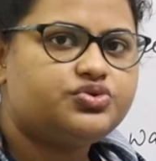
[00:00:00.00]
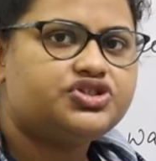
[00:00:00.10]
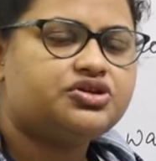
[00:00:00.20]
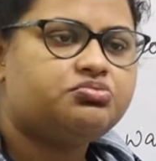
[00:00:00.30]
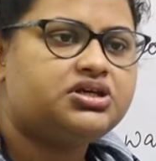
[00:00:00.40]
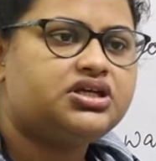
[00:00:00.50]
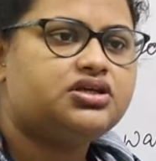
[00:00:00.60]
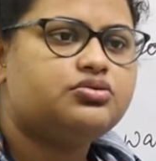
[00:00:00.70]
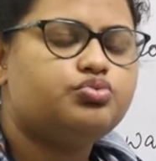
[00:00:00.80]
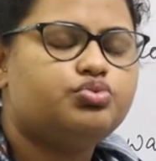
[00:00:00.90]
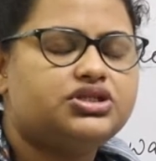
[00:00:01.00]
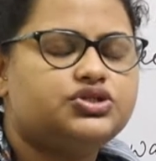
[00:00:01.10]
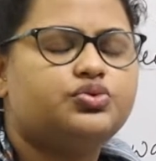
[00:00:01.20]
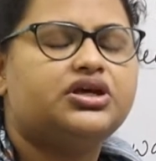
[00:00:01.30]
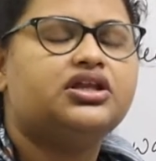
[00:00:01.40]
which
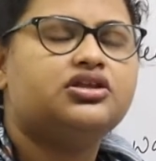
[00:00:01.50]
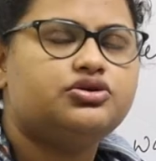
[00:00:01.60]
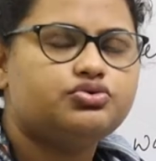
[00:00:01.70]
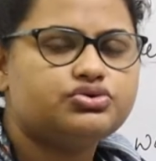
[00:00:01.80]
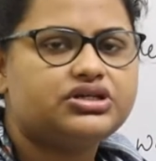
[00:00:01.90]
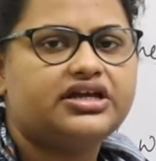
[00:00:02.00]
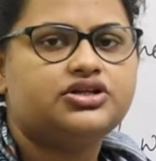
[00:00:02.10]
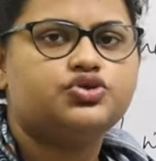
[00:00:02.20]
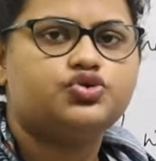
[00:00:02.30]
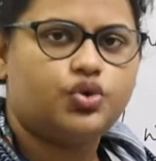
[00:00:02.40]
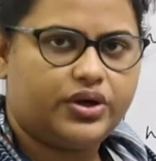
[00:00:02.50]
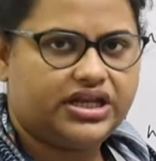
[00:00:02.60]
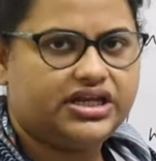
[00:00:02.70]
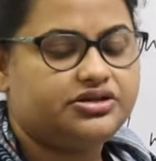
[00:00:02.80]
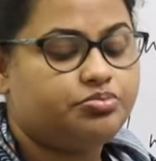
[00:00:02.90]
we can use and join it.